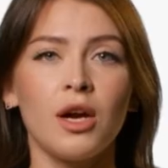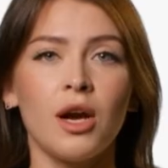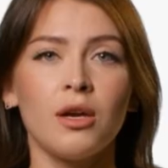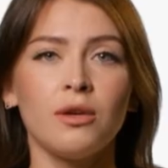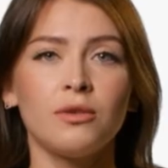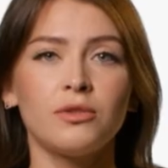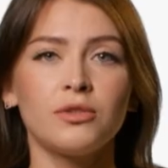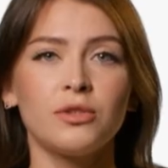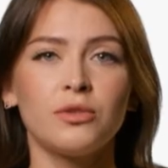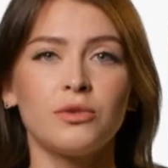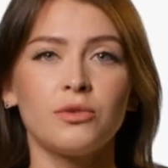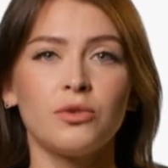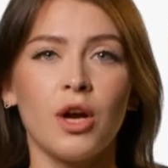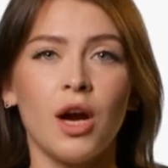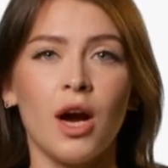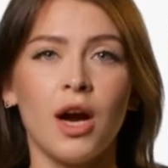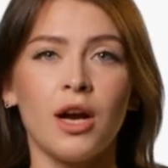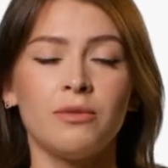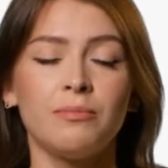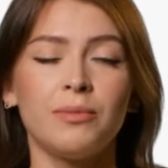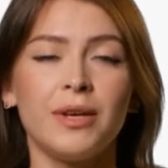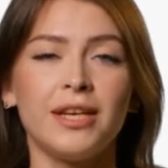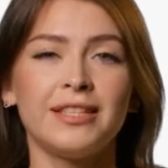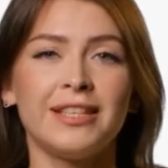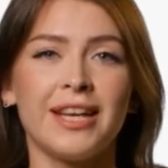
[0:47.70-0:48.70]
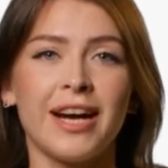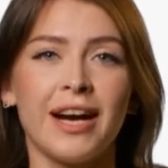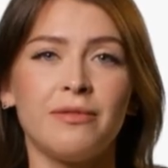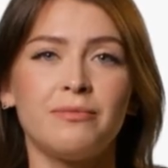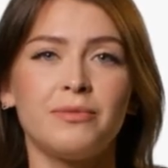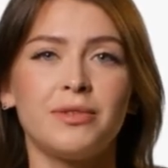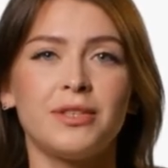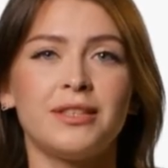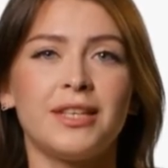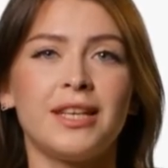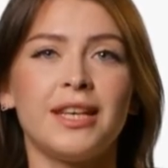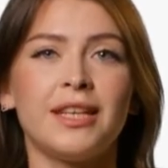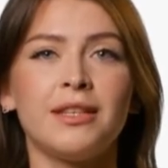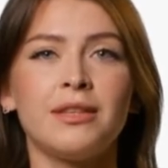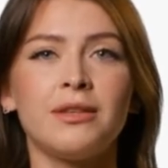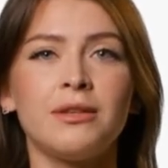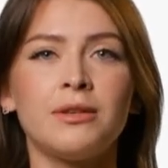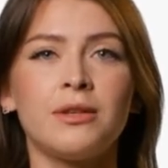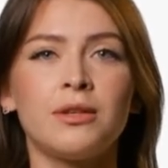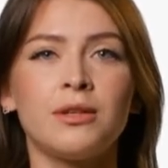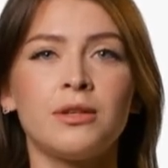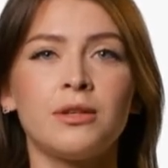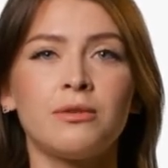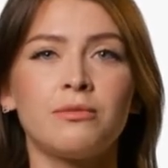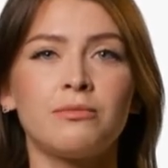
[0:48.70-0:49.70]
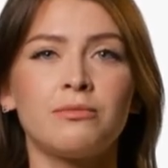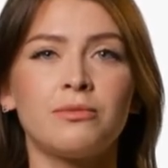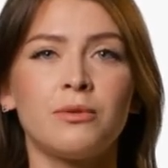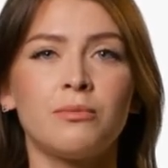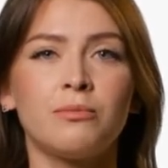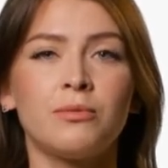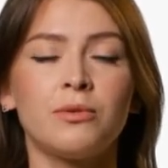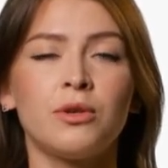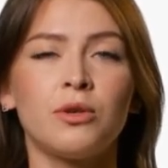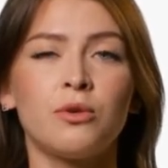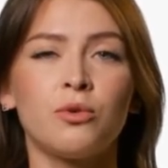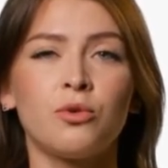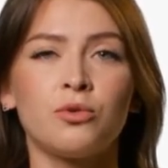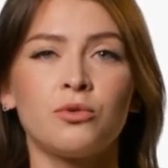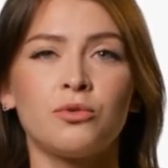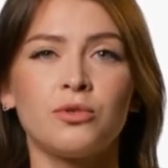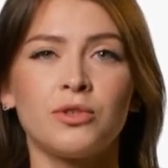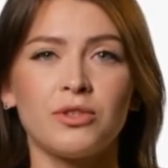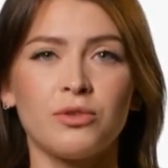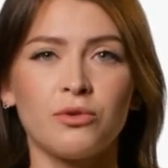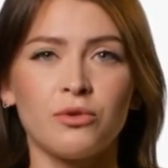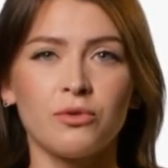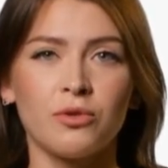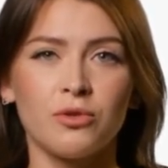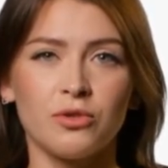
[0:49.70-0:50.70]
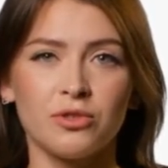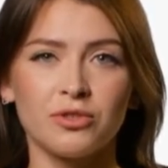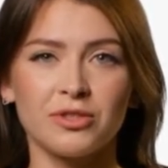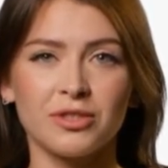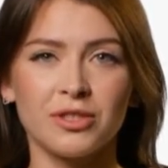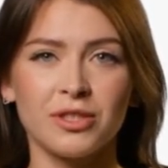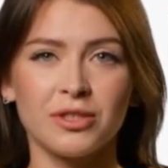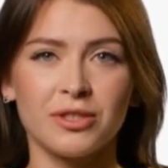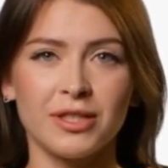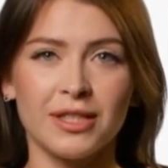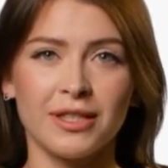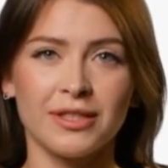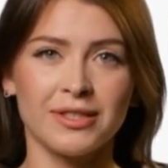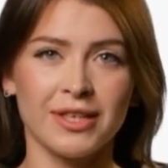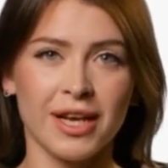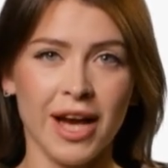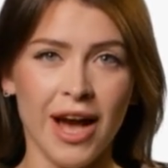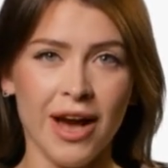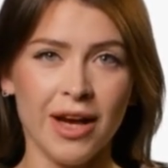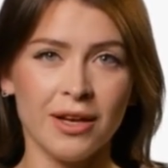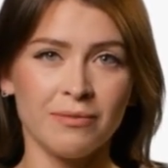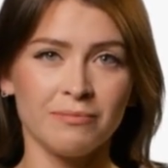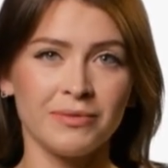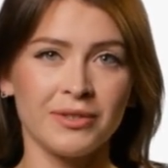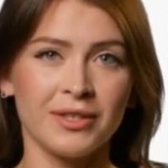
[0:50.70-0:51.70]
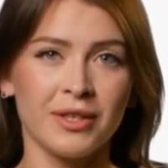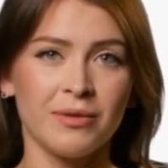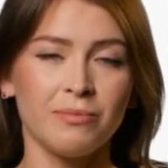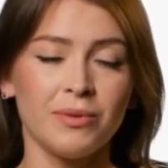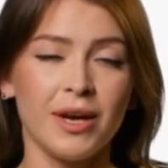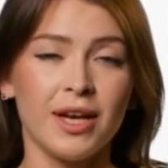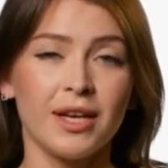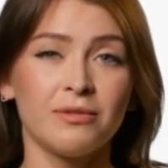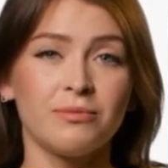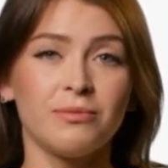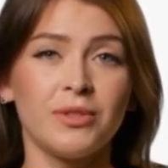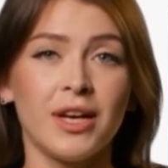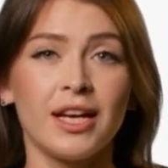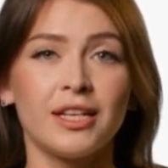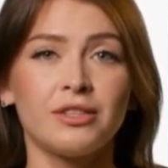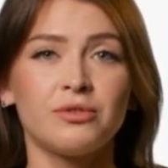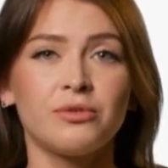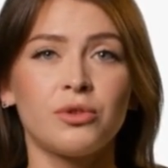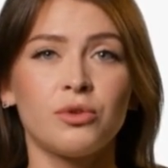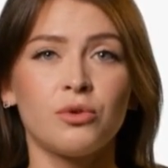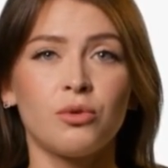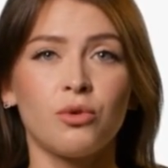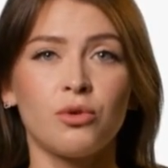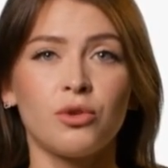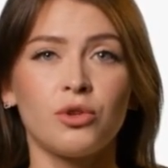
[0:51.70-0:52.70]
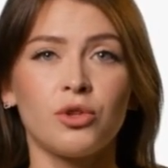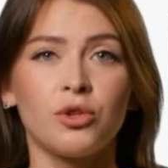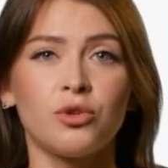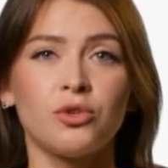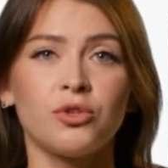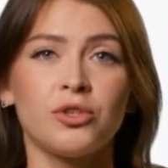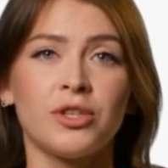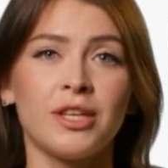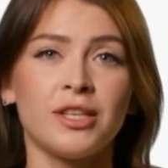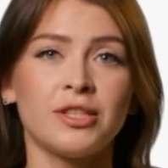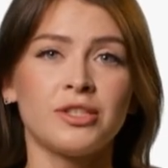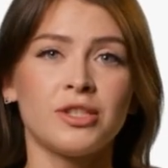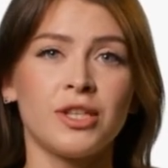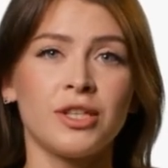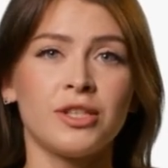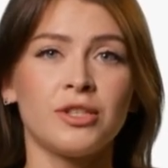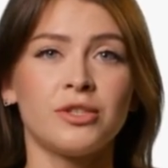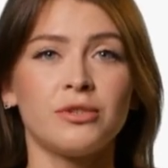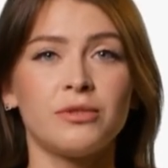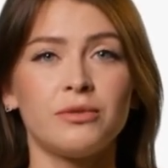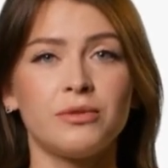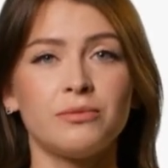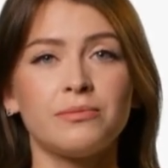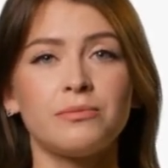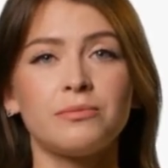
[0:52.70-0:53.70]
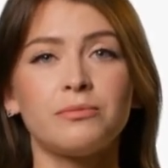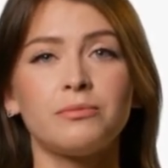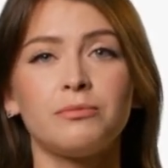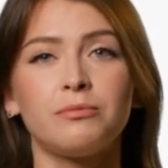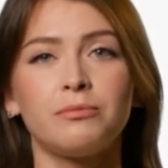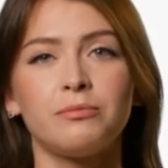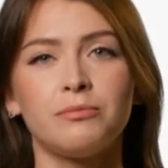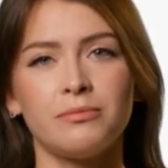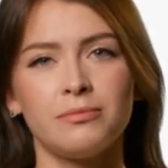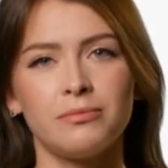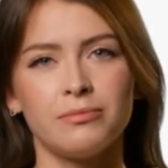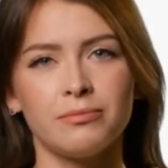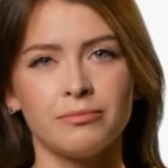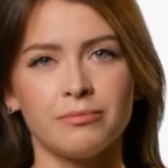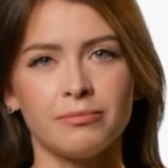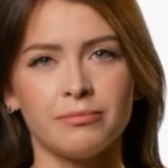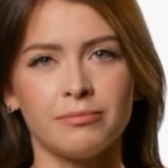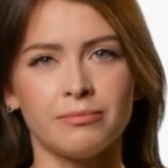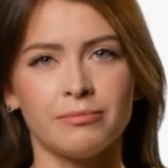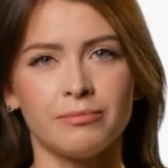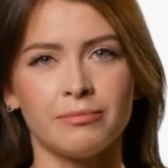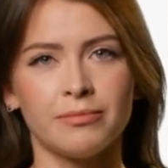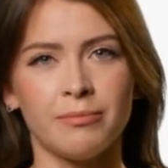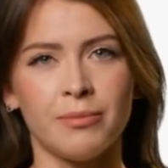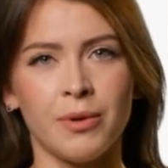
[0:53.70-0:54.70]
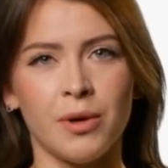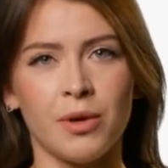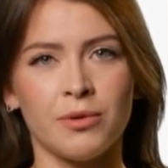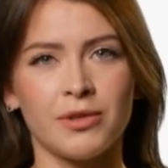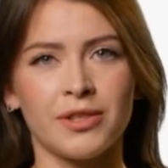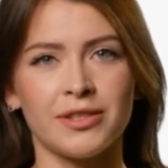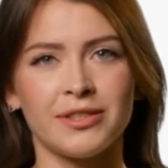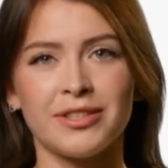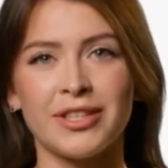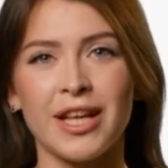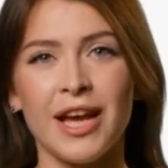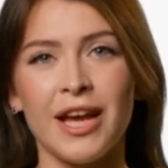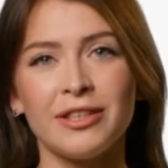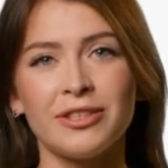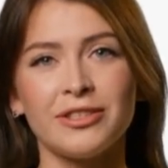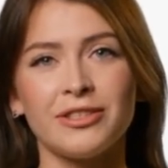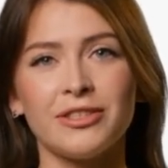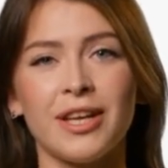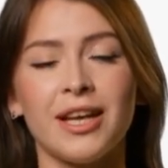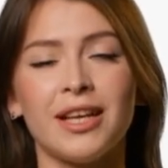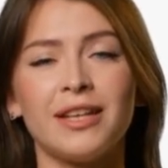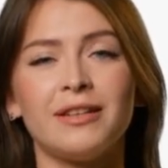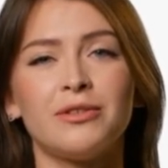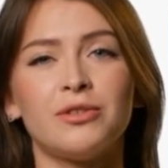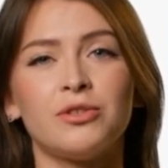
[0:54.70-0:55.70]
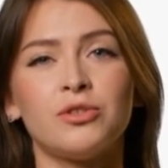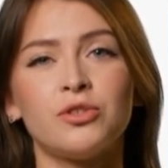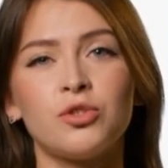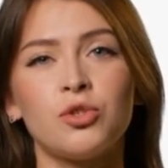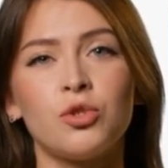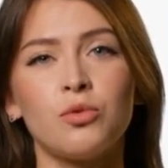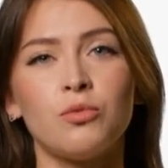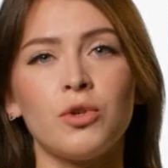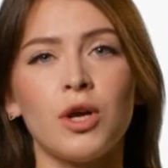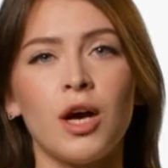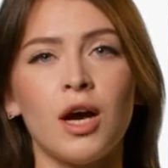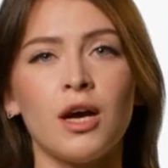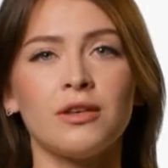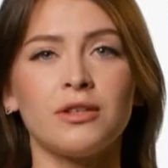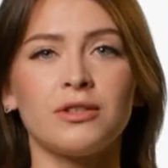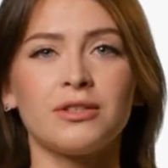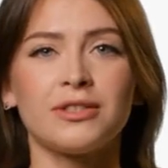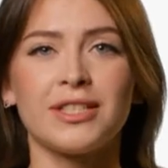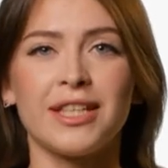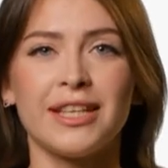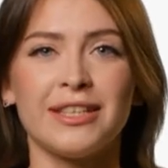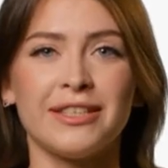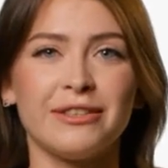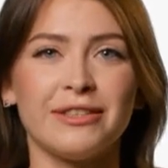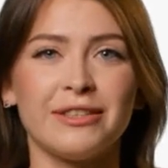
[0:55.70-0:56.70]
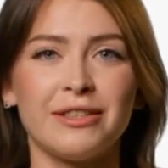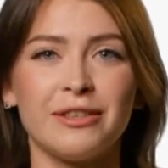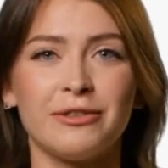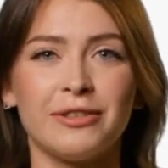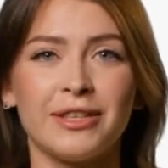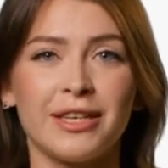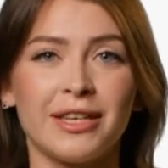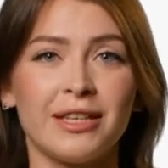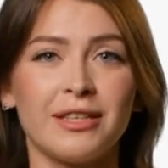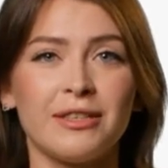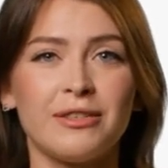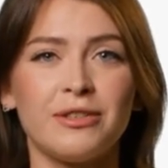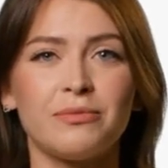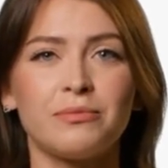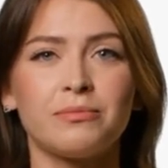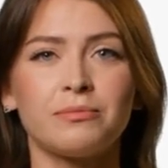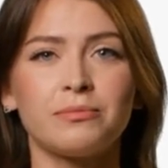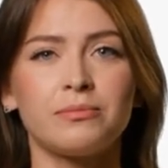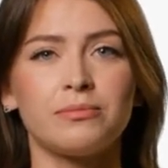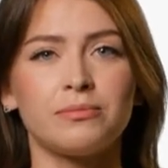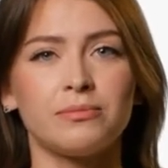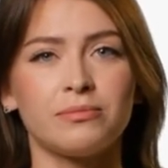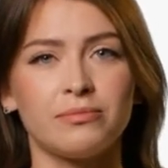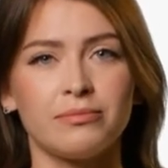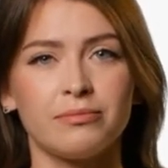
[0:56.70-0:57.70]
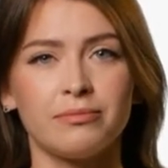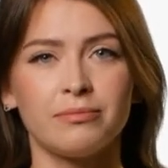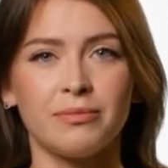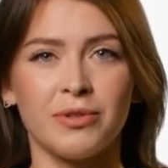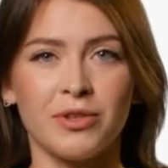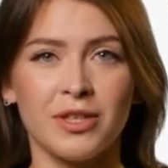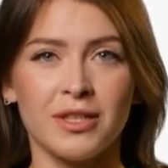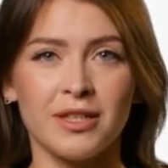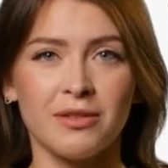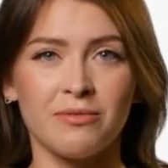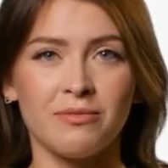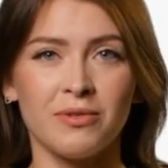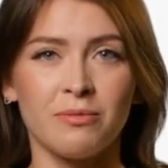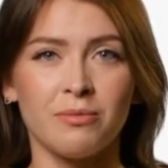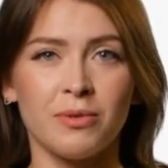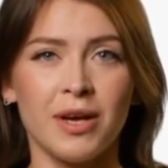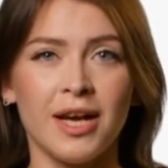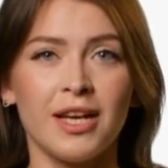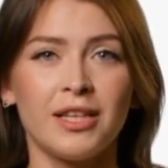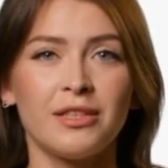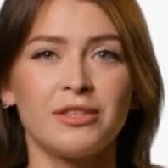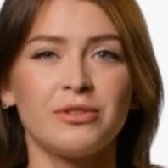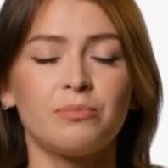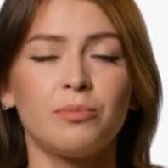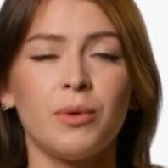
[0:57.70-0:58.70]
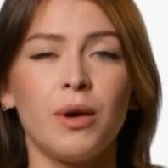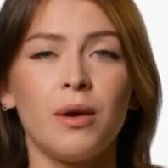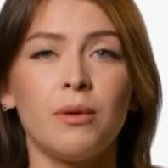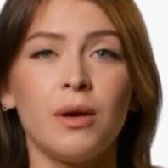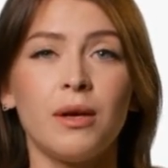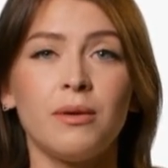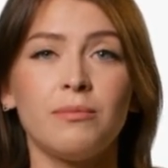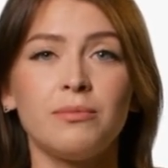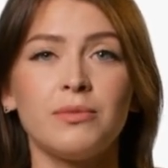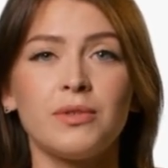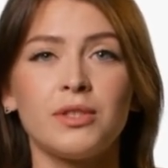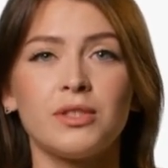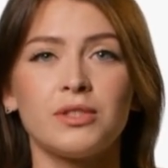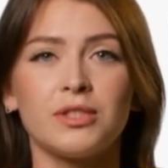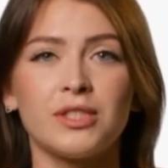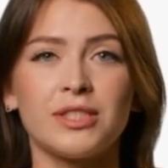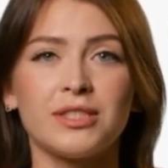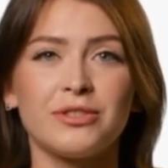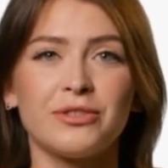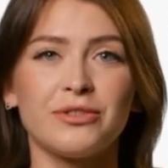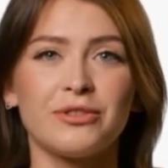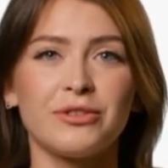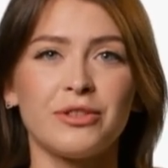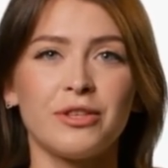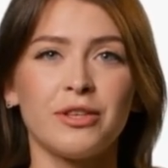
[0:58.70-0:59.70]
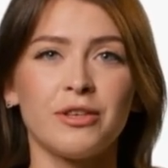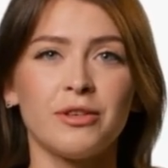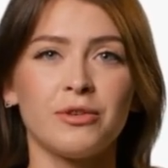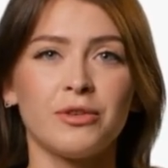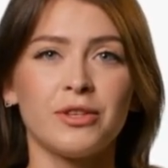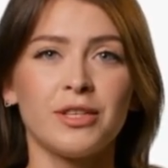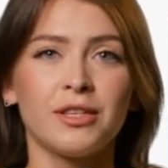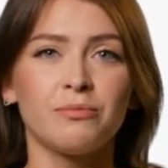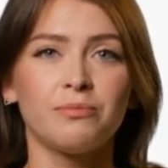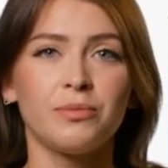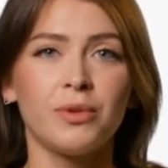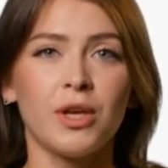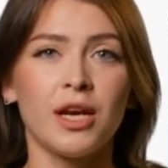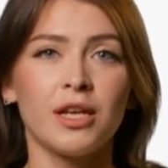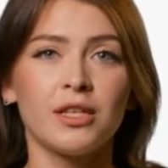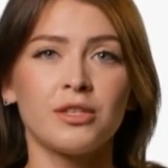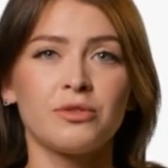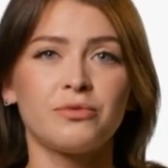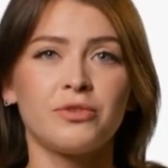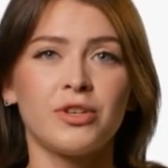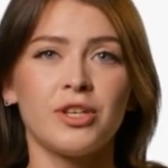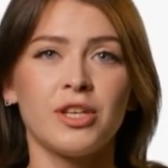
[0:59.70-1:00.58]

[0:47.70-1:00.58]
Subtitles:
Odoo automates everything, from reordering rules to lead times and manufacturing order creation. Component status lights show blockers instantly. You can even manage BoM versions, link product